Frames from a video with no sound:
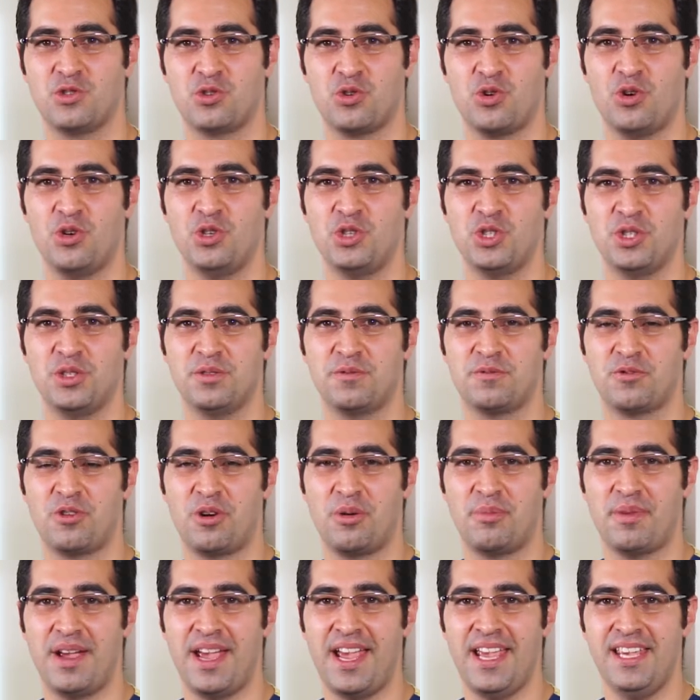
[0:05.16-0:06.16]
surgeon
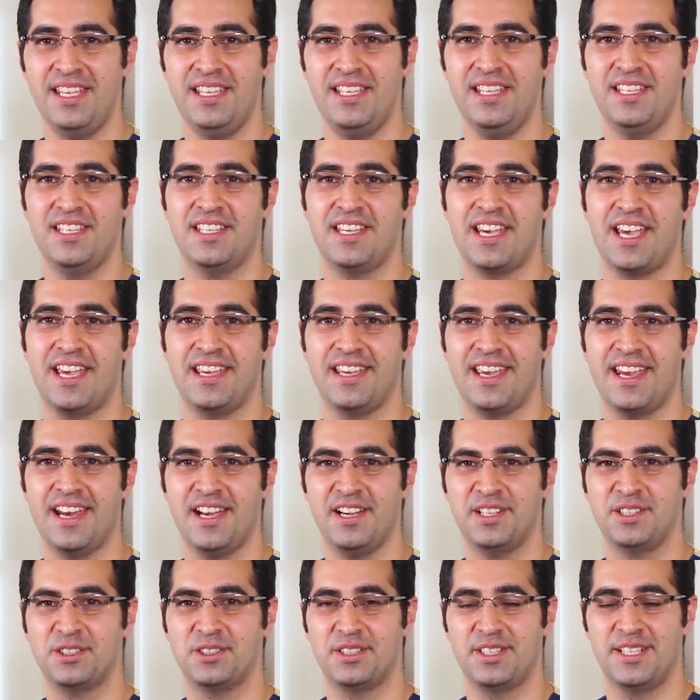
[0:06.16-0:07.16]
from AEK
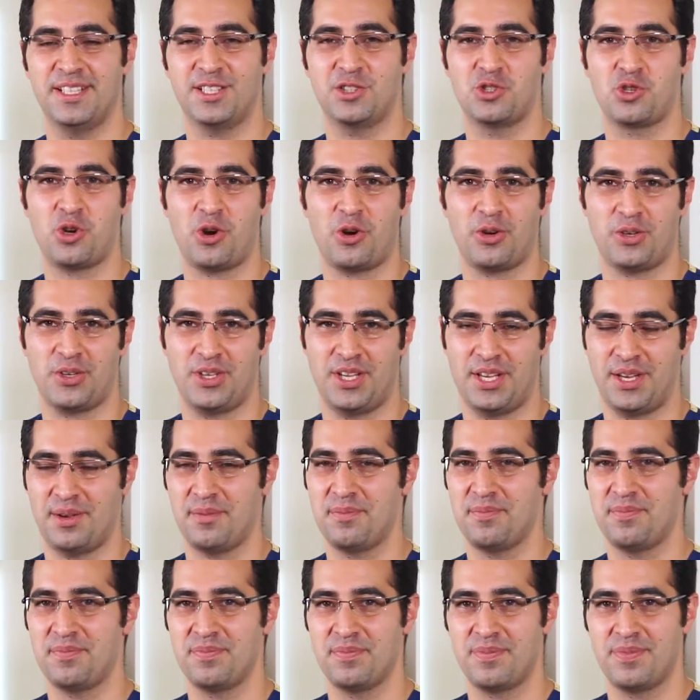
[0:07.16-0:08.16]
Hair Clinic, Turkey.
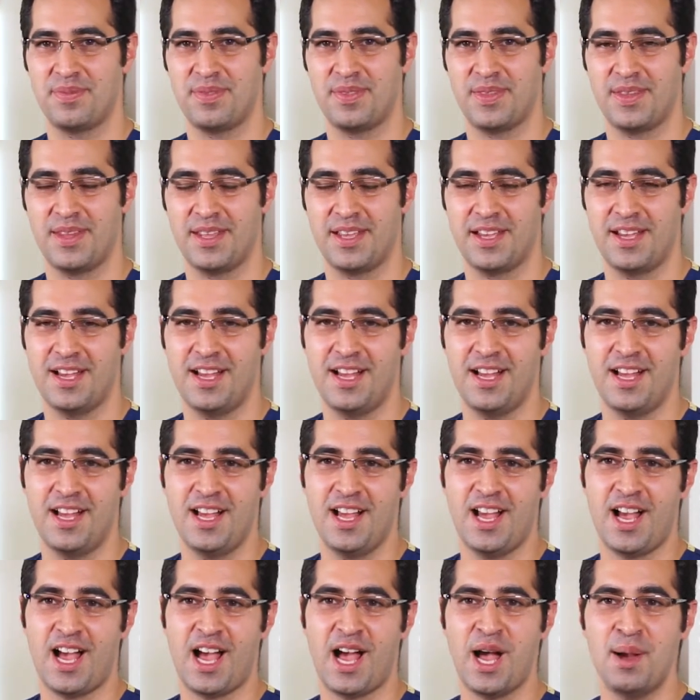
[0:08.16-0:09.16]

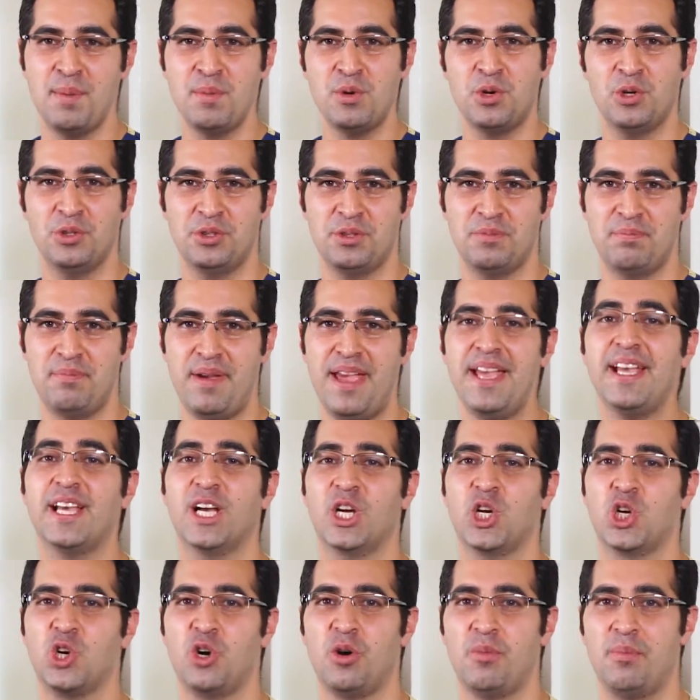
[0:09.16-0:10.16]
I'm going to make
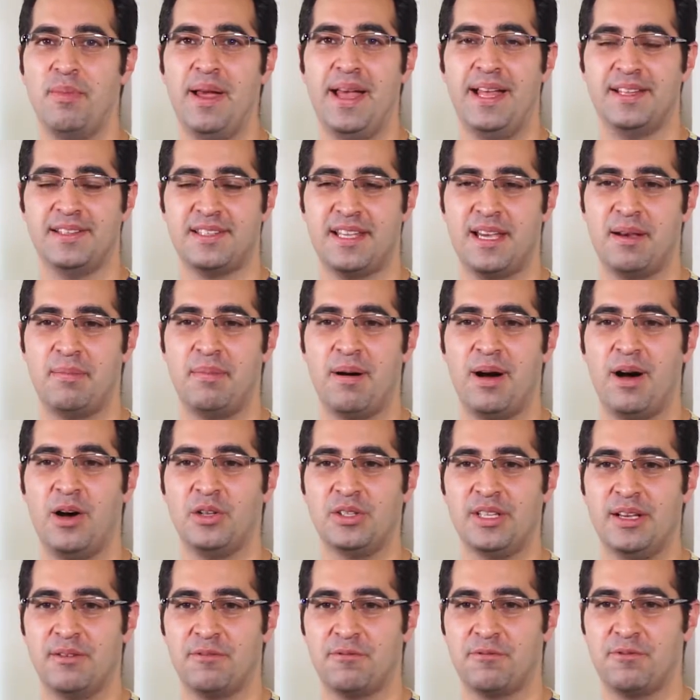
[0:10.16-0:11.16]
a comment
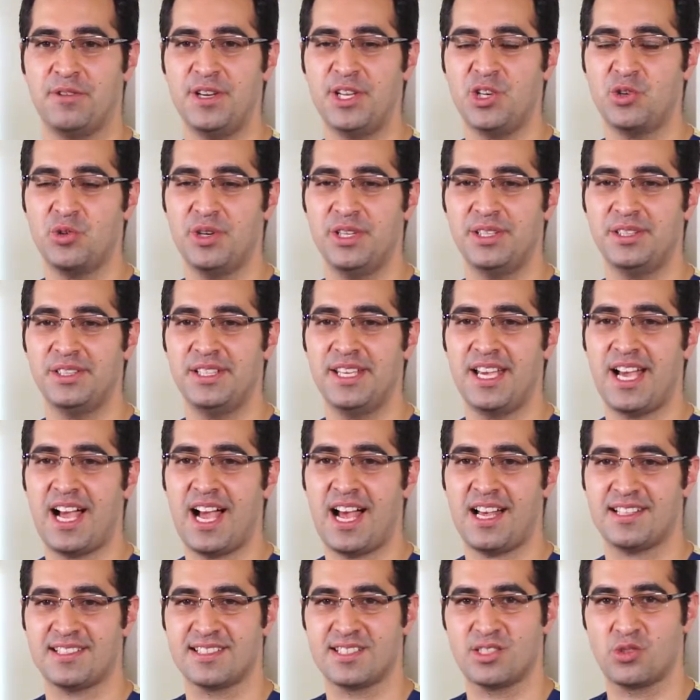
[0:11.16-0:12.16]
about a frequently
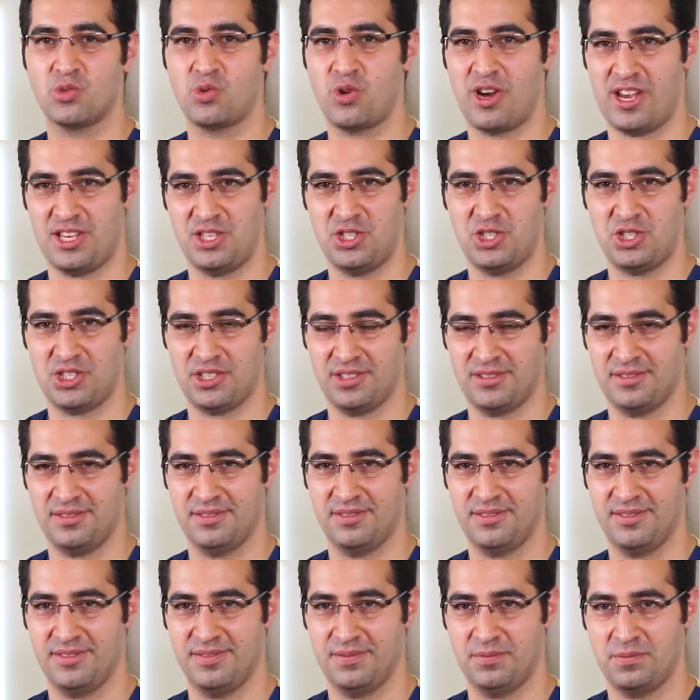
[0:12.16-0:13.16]
asked question.
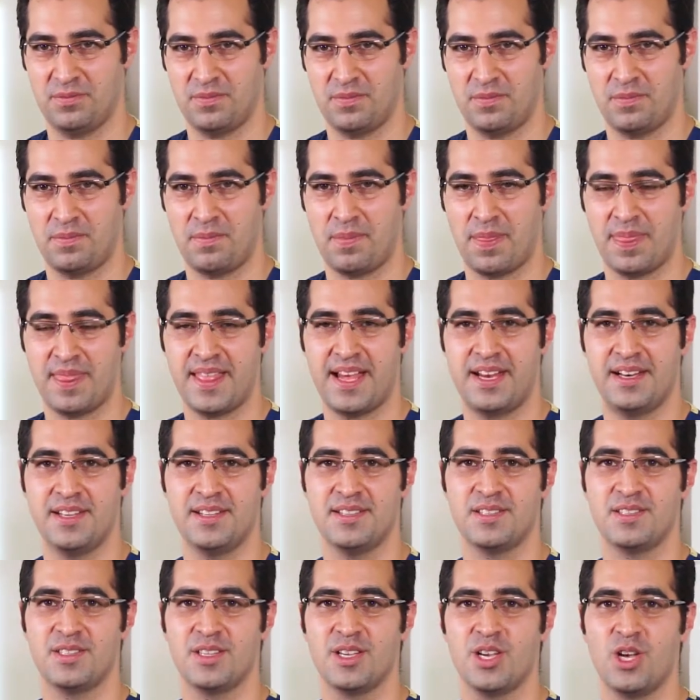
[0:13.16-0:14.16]
That
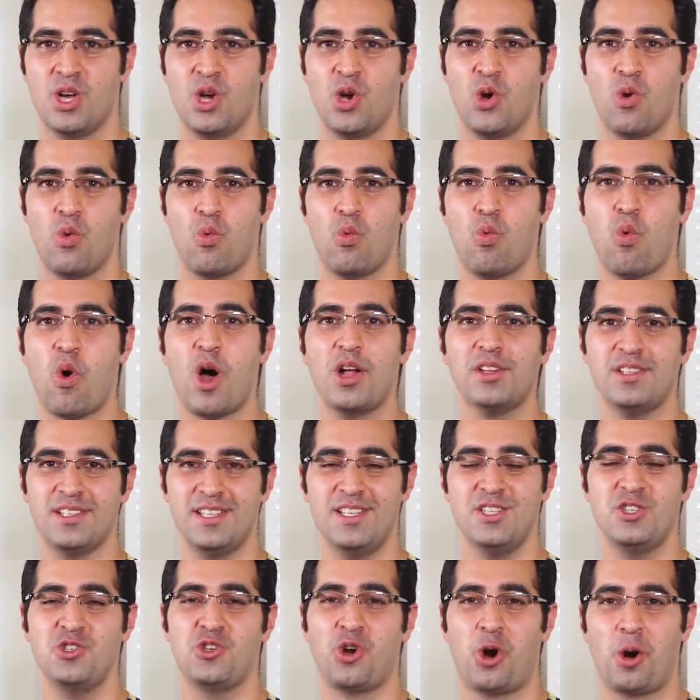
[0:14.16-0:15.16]
is, what
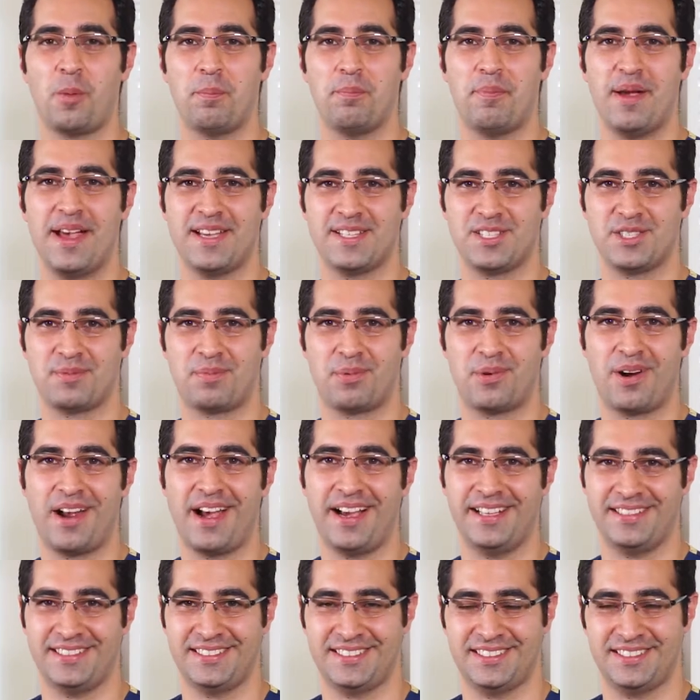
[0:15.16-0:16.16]
is your best
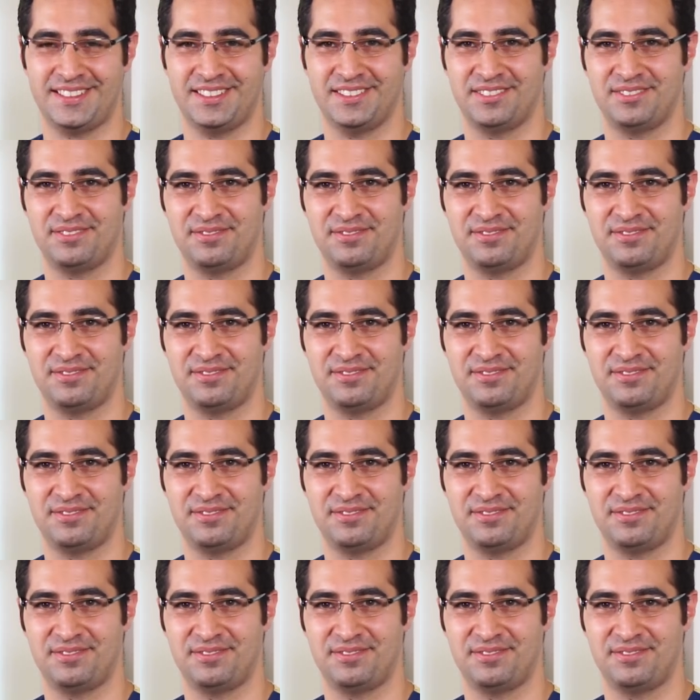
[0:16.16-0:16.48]
price?